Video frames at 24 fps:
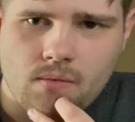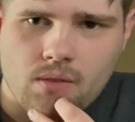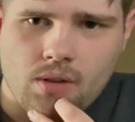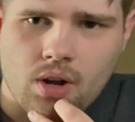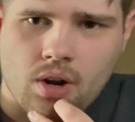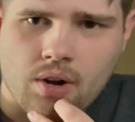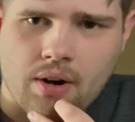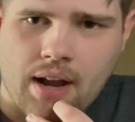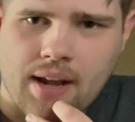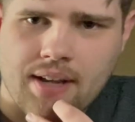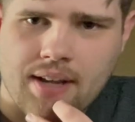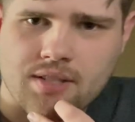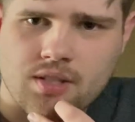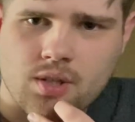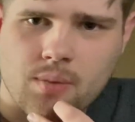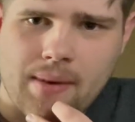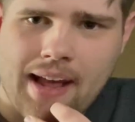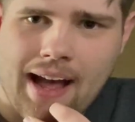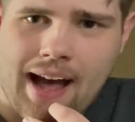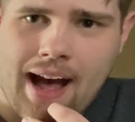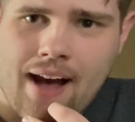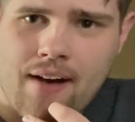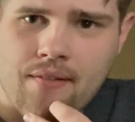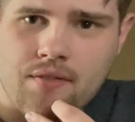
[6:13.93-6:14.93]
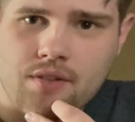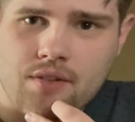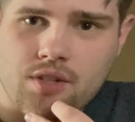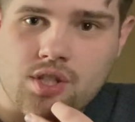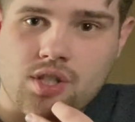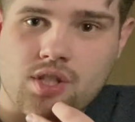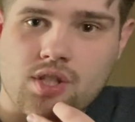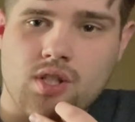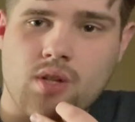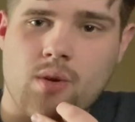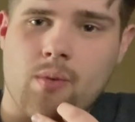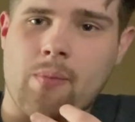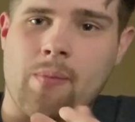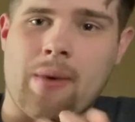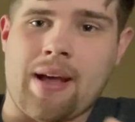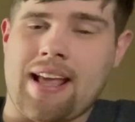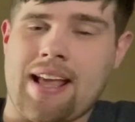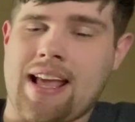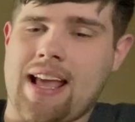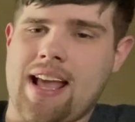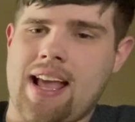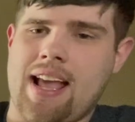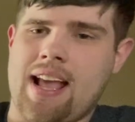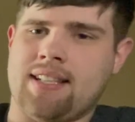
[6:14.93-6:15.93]
Okay, so we have
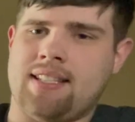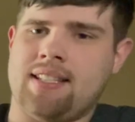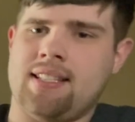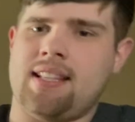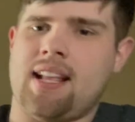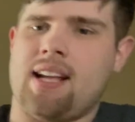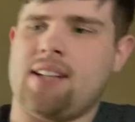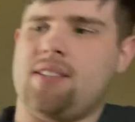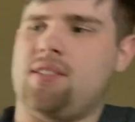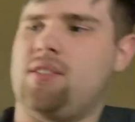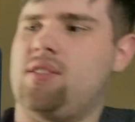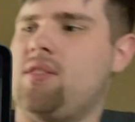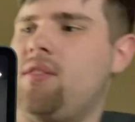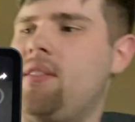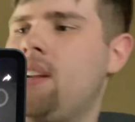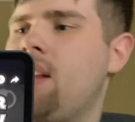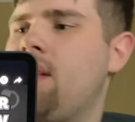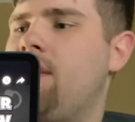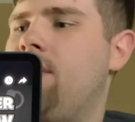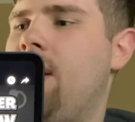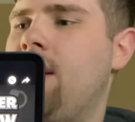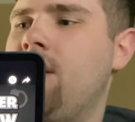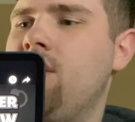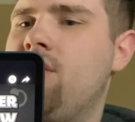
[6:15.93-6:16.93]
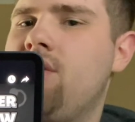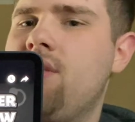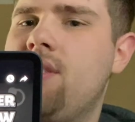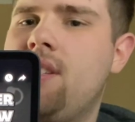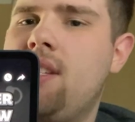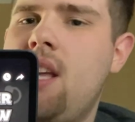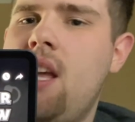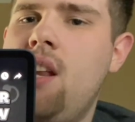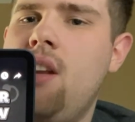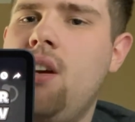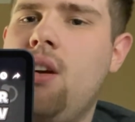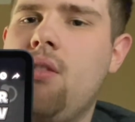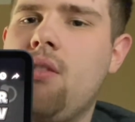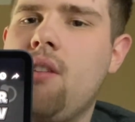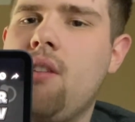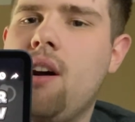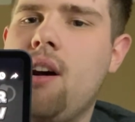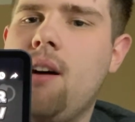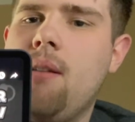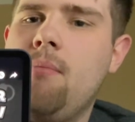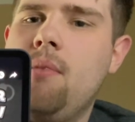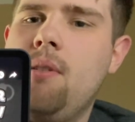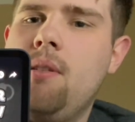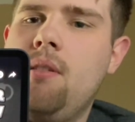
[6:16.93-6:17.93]
wait, isn't that Sonic Adventure skin? Hold
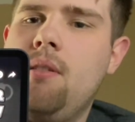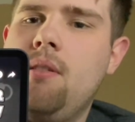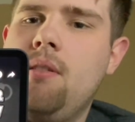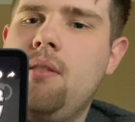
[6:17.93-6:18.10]
up.